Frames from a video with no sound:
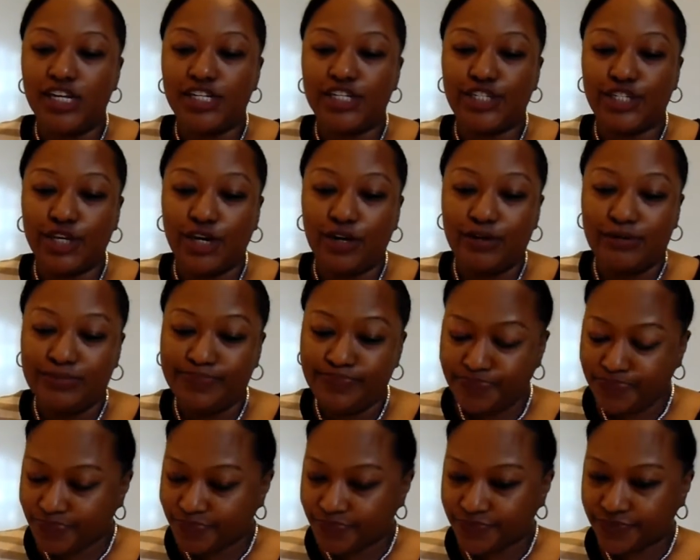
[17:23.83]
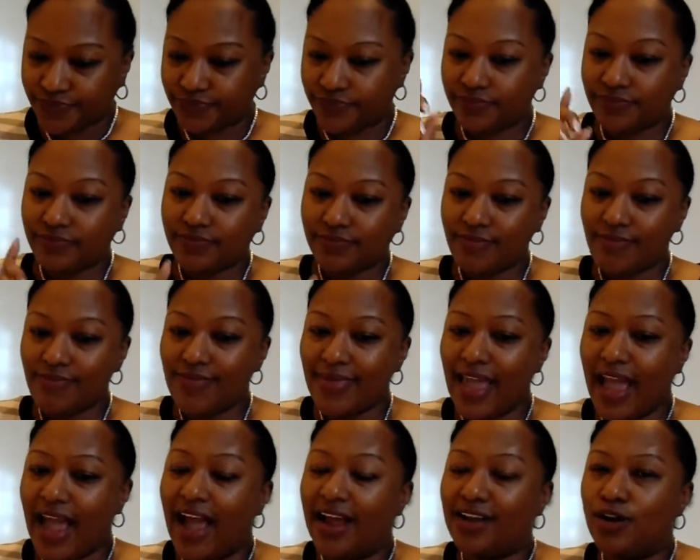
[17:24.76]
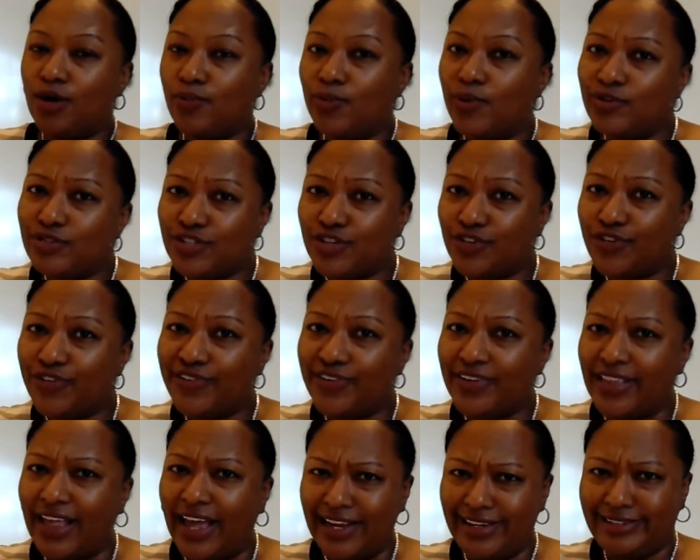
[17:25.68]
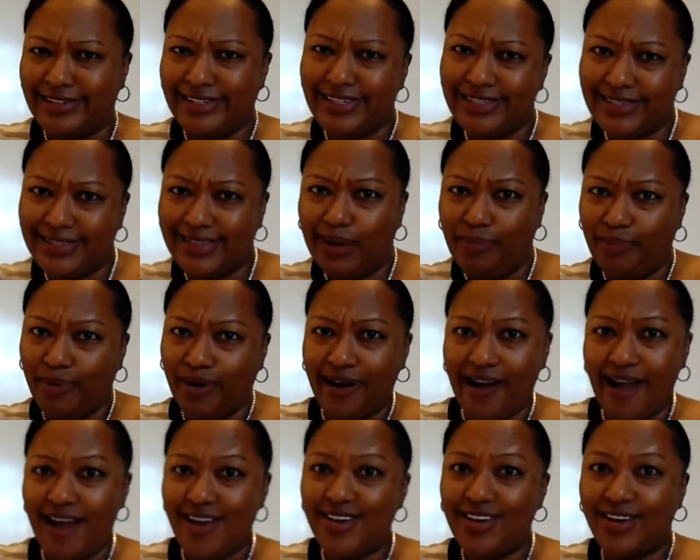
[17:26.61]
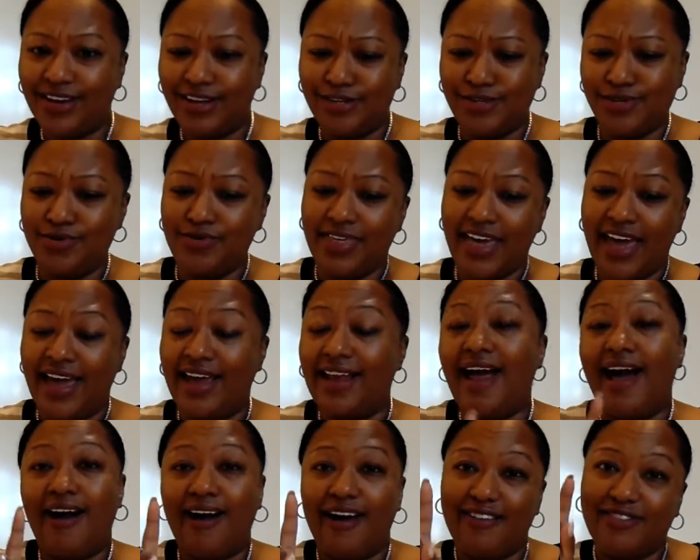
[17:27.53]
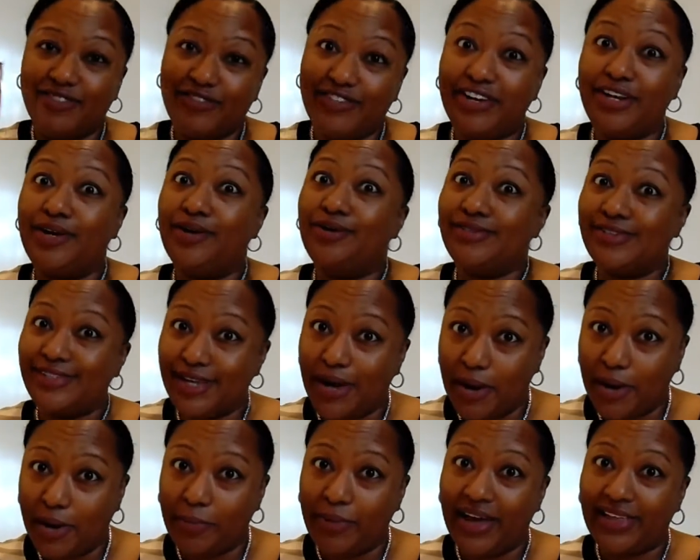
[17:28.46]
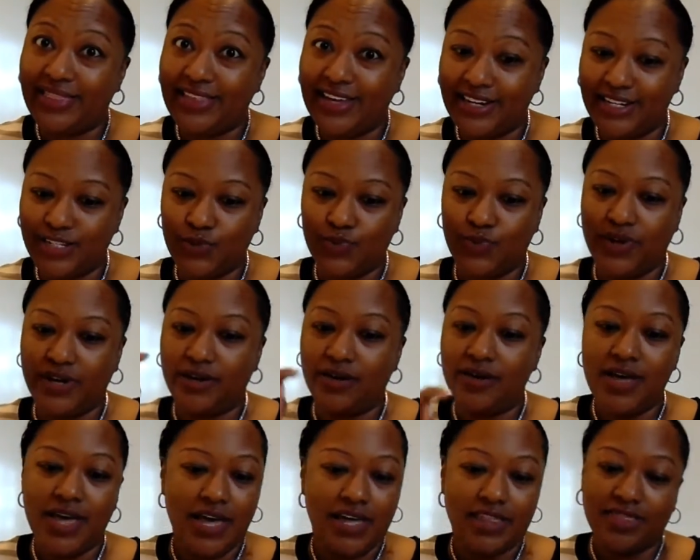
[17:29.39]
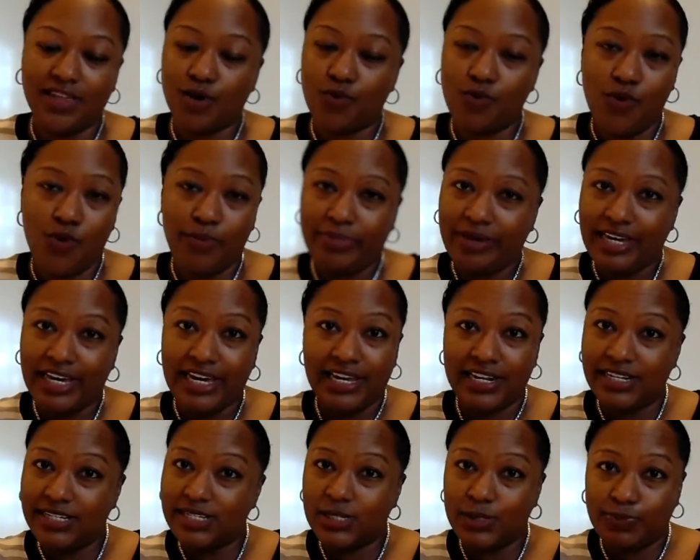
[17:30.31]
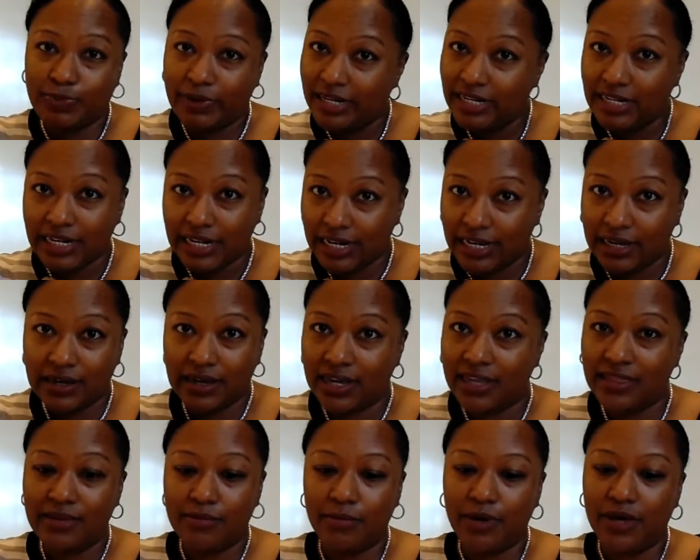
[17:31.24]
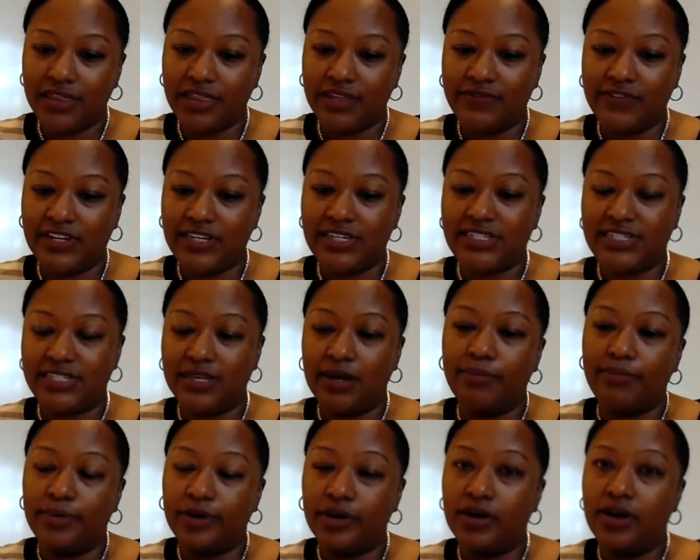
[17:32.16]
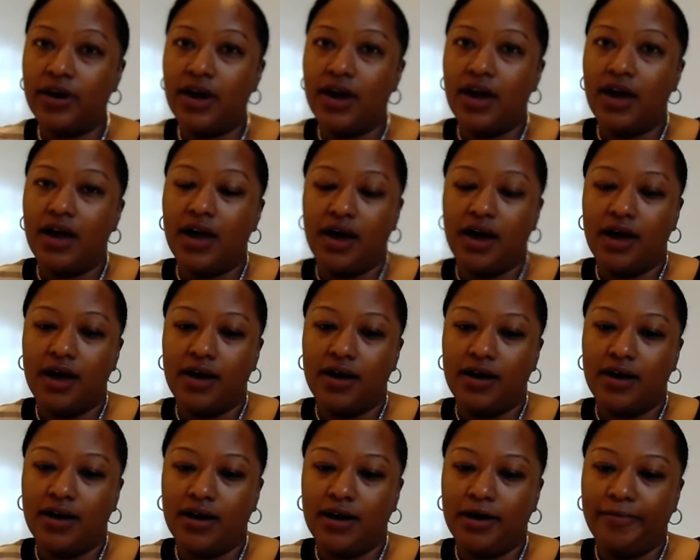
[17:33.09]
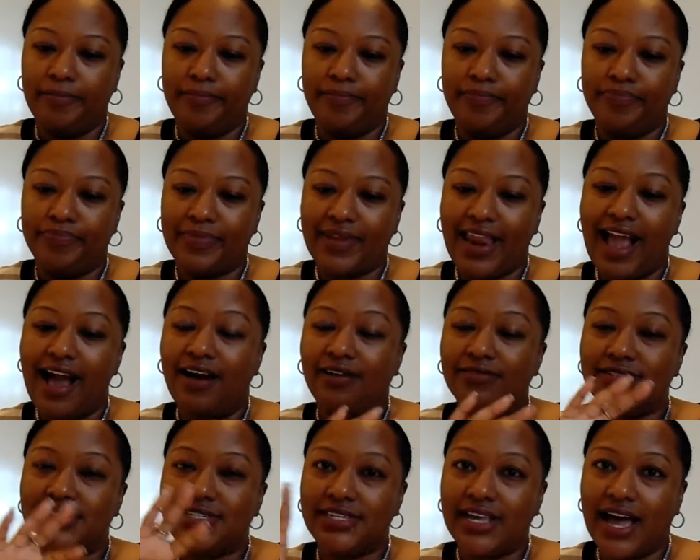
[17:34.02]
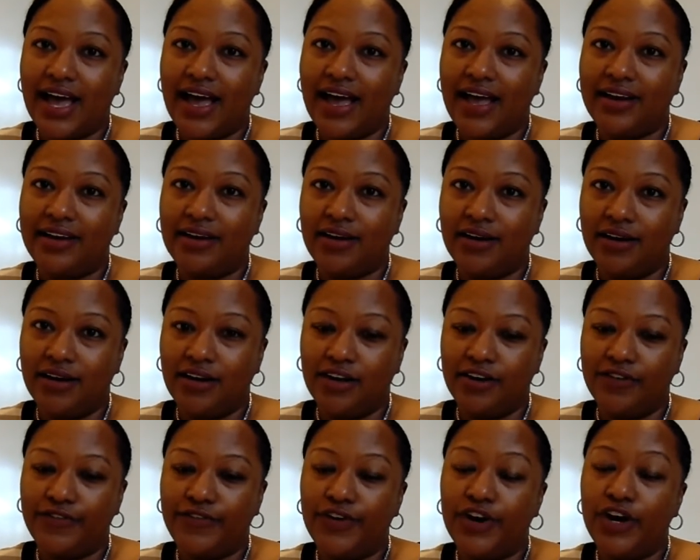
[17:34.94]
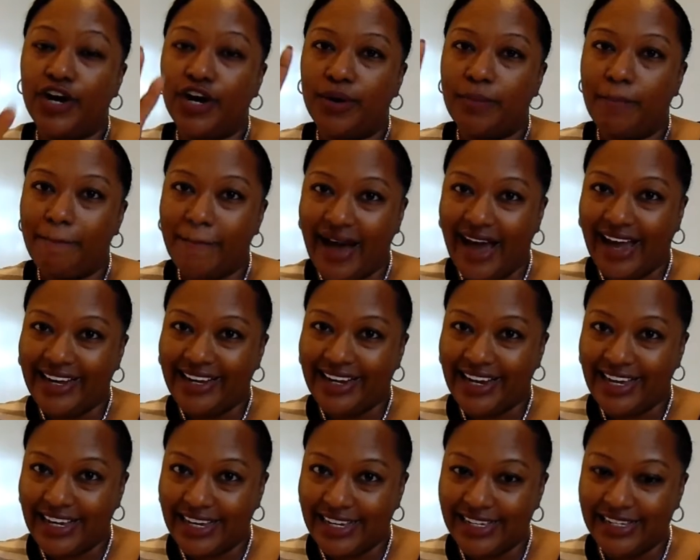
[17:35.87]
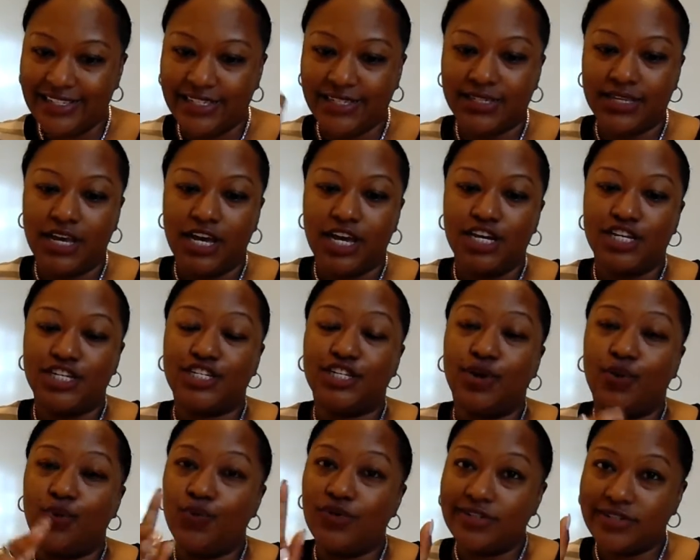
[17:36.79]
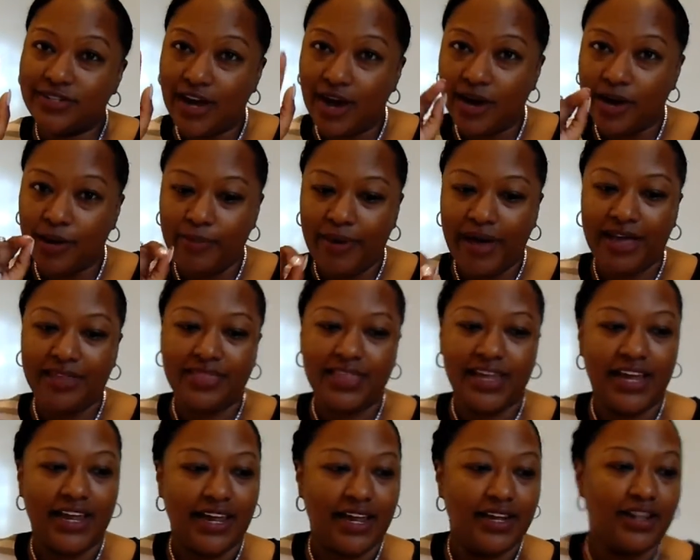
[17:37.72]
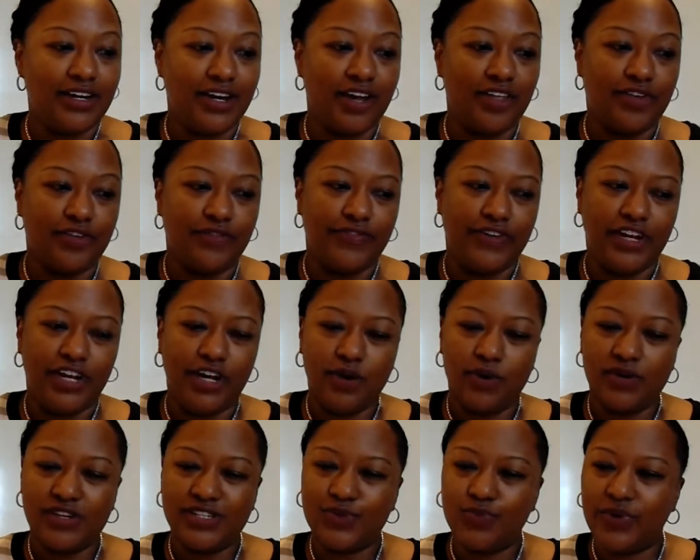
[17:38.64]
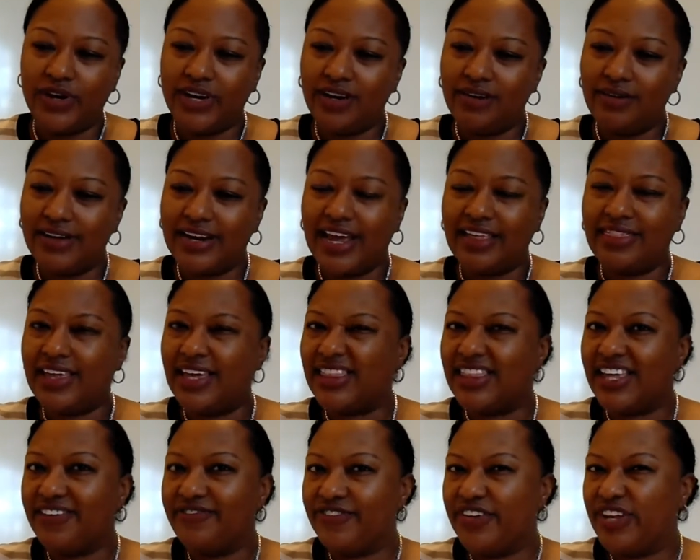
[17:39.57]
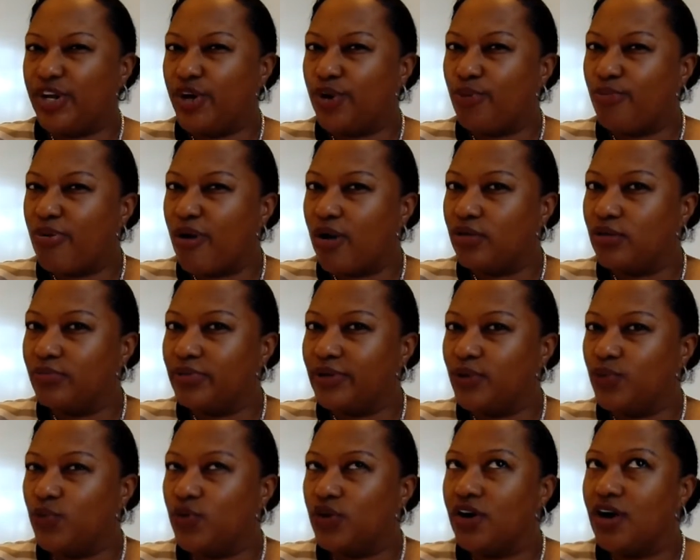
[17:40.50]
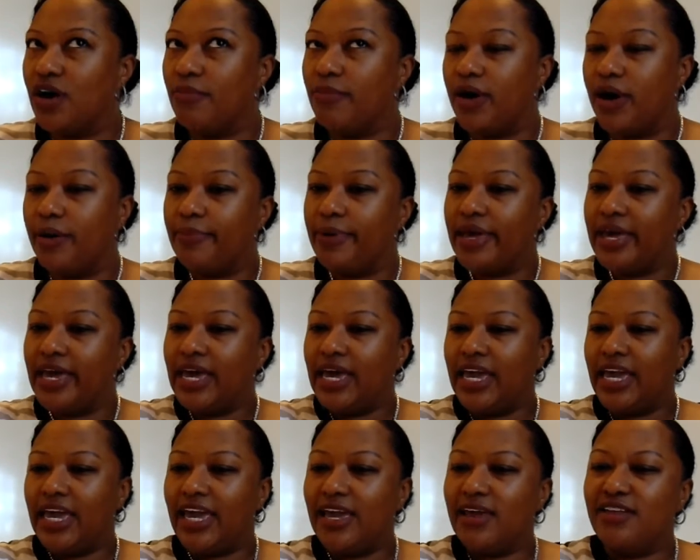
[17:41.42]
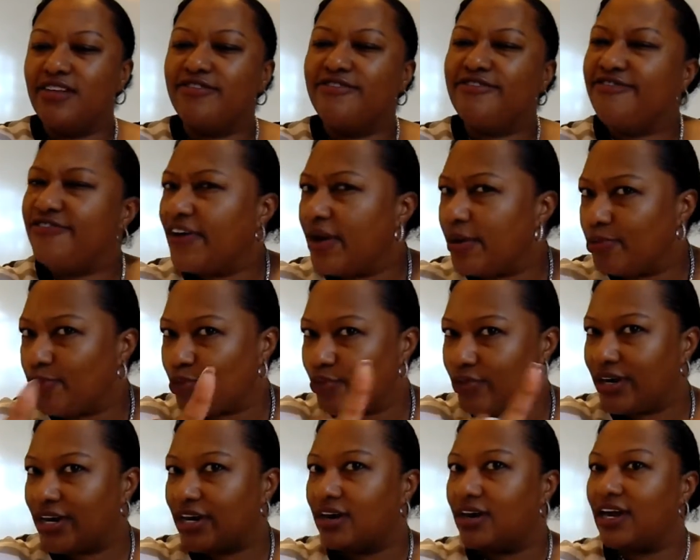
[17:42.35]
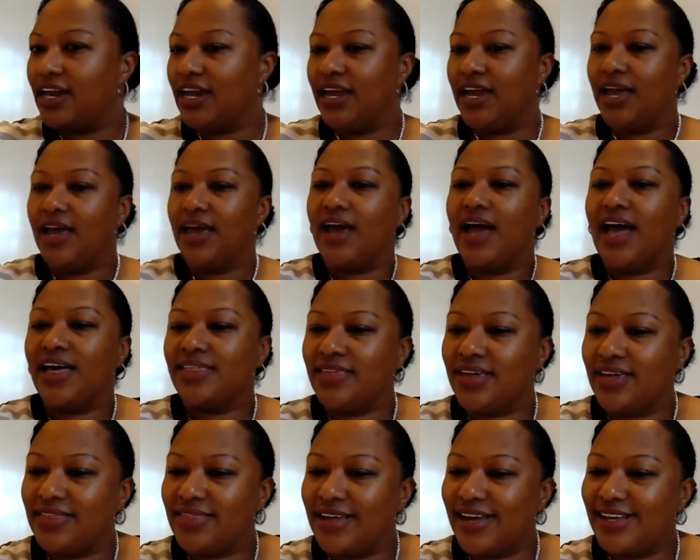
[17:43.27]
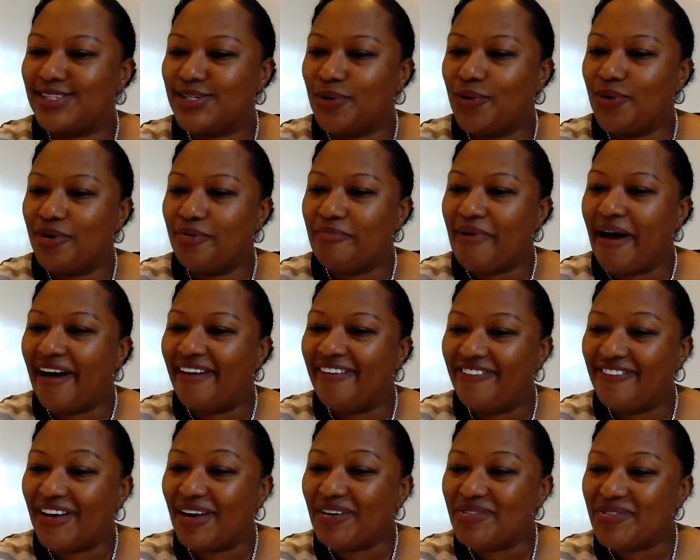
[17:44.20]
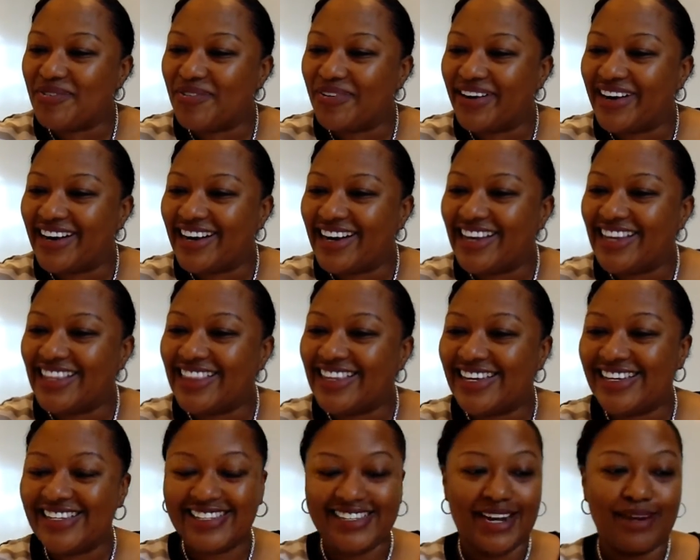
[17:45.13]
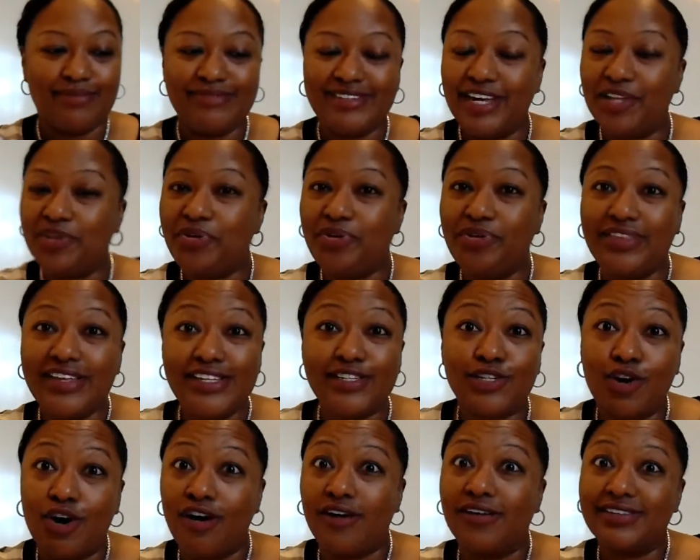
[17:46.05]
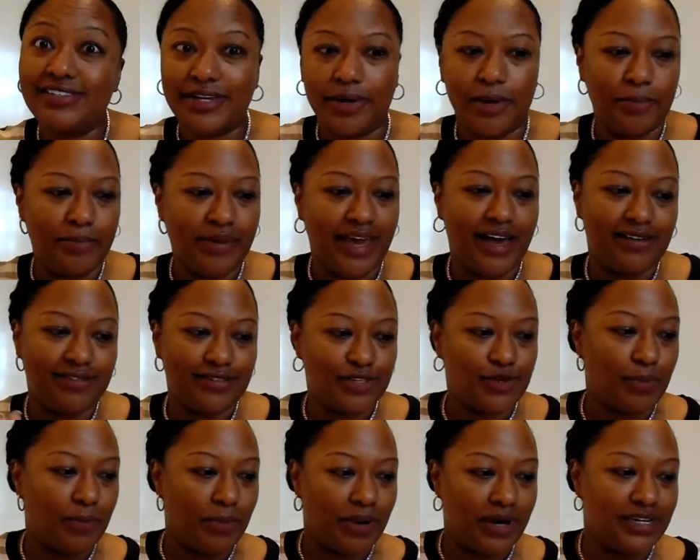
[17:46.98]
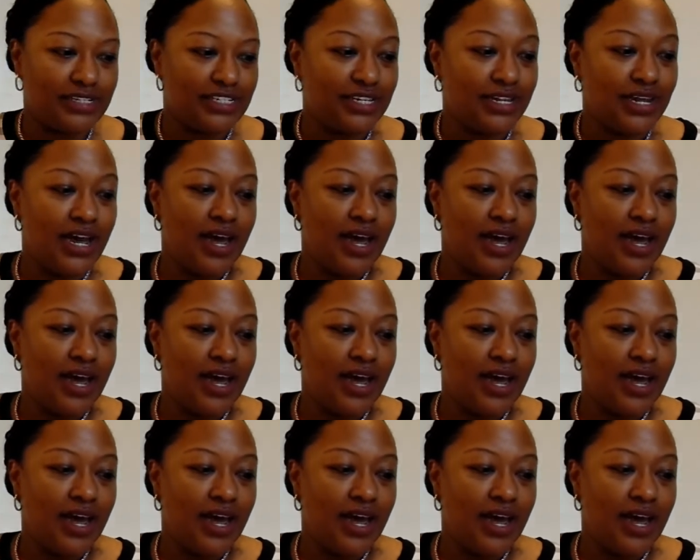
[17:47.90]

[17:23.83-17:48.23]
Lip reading: So I know most of you are like, December, how are you going to do that? I'll have a video to talk about that as well. There won't be any spending in the month of December outside of my needs. So we'll talk about that in another video as well. And I think that video probably will come up in February. I think that's on my February list. And I'm telling you, these cards help me out so much.